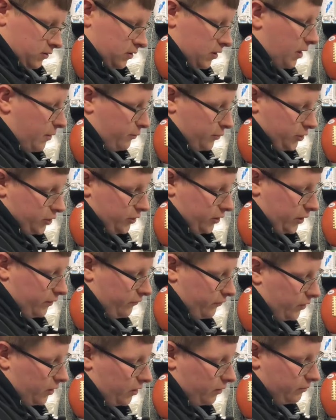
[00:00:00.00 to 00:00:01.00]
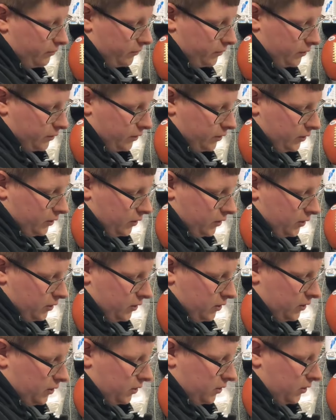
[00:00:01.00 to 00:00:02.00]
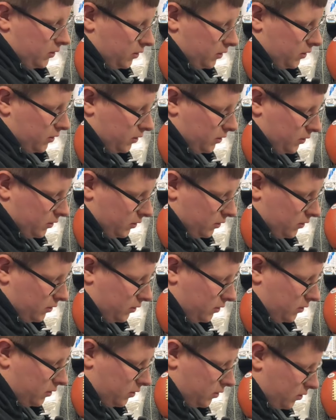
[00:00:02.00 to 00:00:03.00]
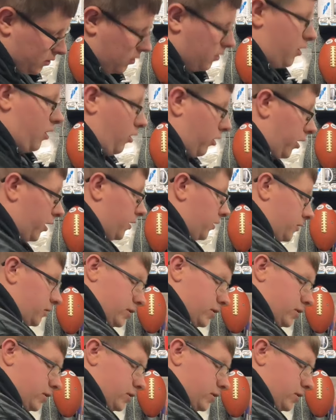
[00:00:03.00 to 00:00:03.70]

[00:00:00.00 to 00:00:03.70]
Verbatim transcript: And how much you looking for on them? Um, I don't really have a price Okay,